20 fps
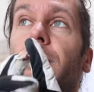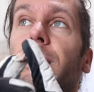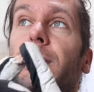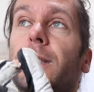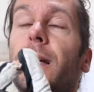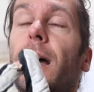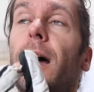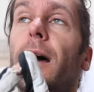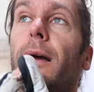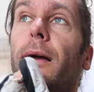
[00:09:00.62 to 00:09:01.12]

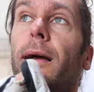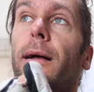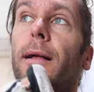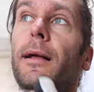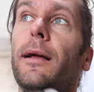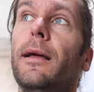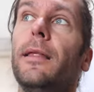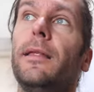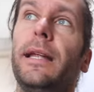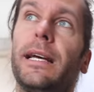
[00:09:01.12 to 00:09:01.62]
restock.
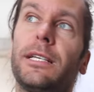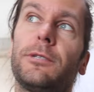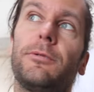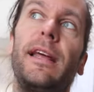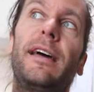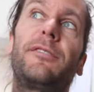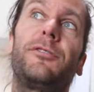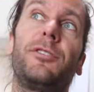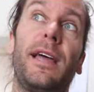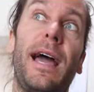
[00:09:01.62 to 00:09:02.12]
The next one
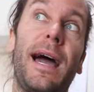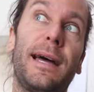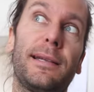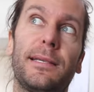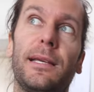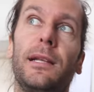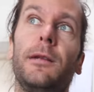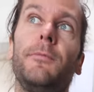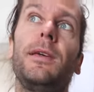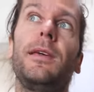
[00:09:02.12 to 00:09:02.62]
after that is
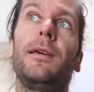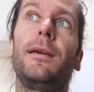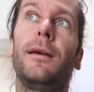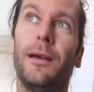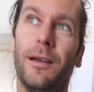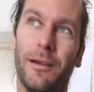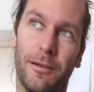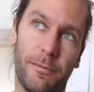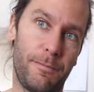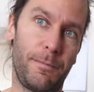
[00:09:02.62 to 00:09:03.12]
gonna be
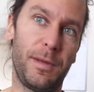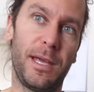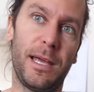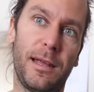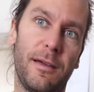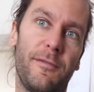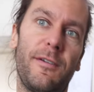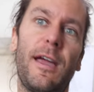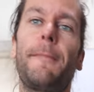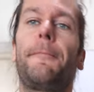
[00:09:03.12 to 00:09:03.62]
beginning
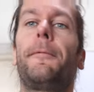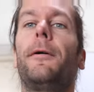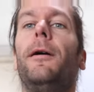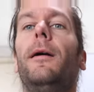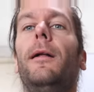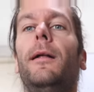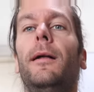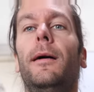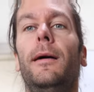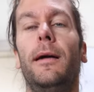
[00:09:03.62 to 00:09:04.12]
of
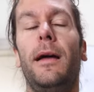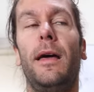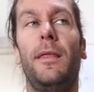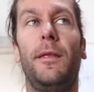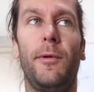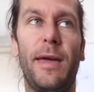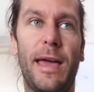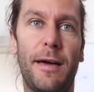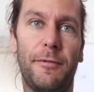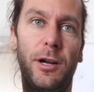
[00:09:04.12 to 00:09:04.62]
April, and then
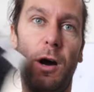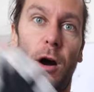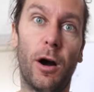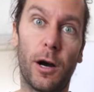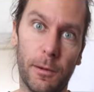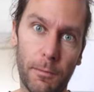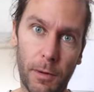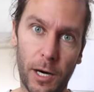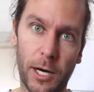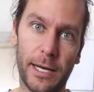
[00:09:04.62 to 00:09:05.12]
we have an
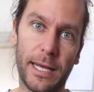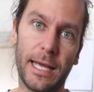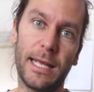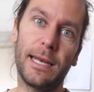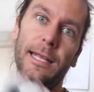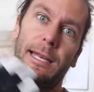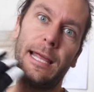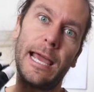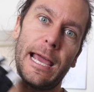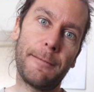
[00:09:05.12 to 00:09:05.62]
art market
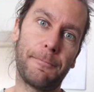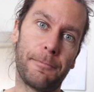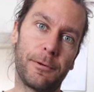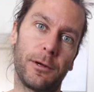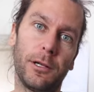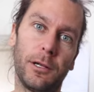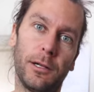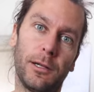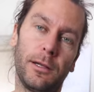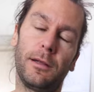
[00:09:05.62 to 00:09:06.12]
in
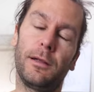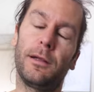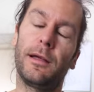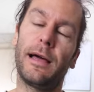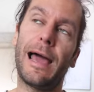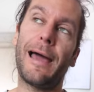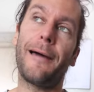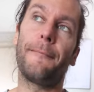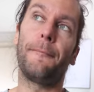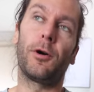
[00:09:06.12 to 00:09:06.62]
April
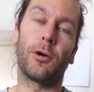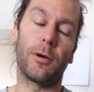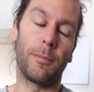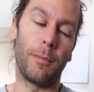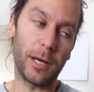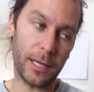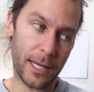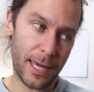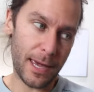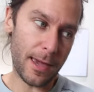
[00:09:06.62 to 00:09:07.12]
at Mocha
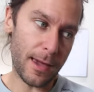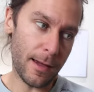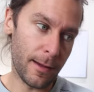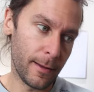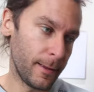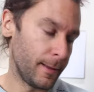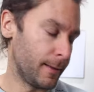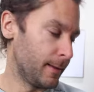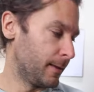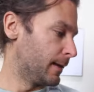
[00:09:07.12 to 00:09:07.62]
Monkey,
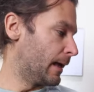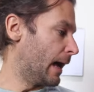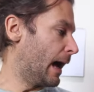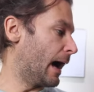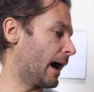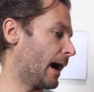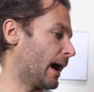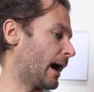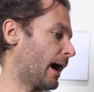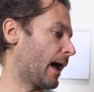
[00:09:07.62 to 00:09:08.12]

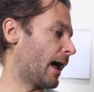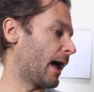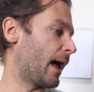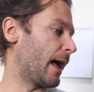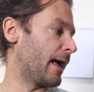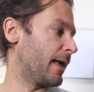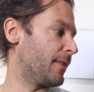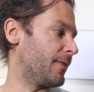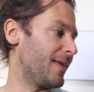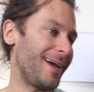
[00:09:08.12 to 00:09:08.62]

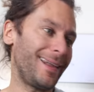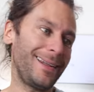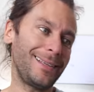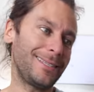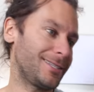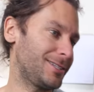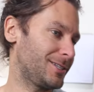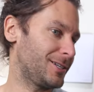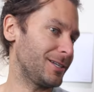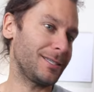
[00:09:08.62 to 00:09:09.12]
and then
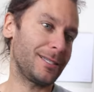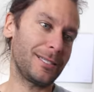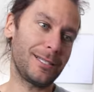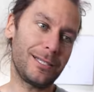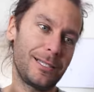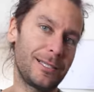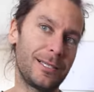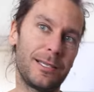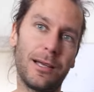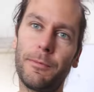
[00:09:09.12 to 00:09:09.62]
it's
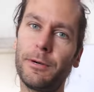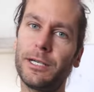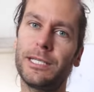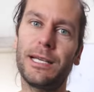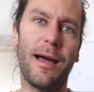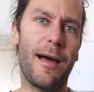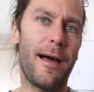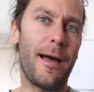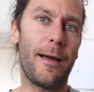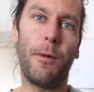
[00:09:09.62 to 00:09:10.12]
just
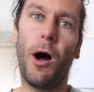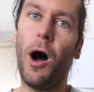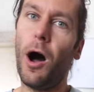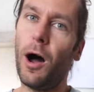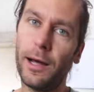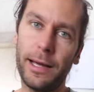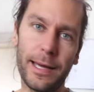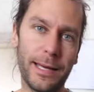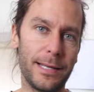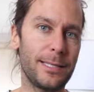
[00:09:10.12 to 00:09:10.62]
summertime.
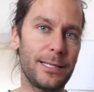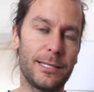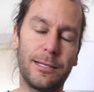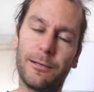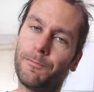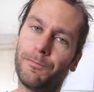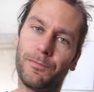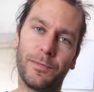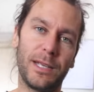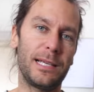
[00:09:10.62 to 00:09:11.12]
August
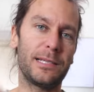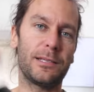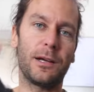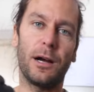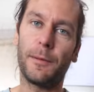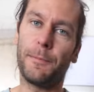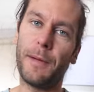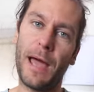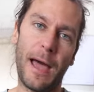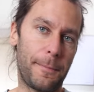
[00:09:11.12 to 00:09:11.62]
is
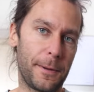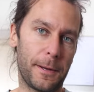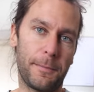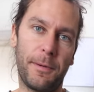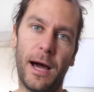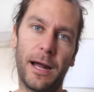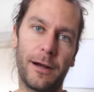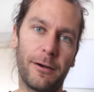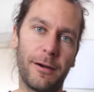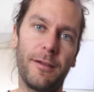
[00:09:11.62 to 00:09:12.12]
our Epic
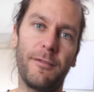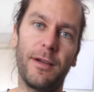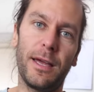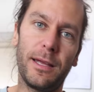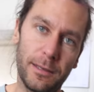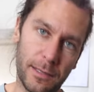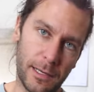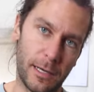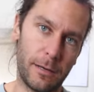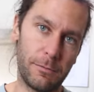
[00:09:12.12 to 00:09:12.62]
Pottery
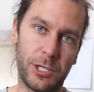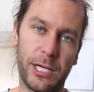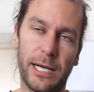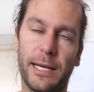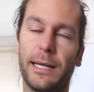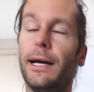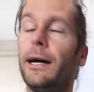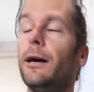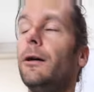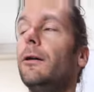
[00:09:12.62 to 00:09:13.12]
event, come check
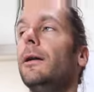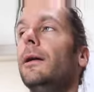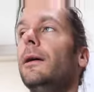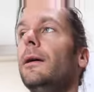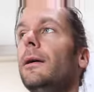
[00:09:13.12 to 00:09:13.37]
it out.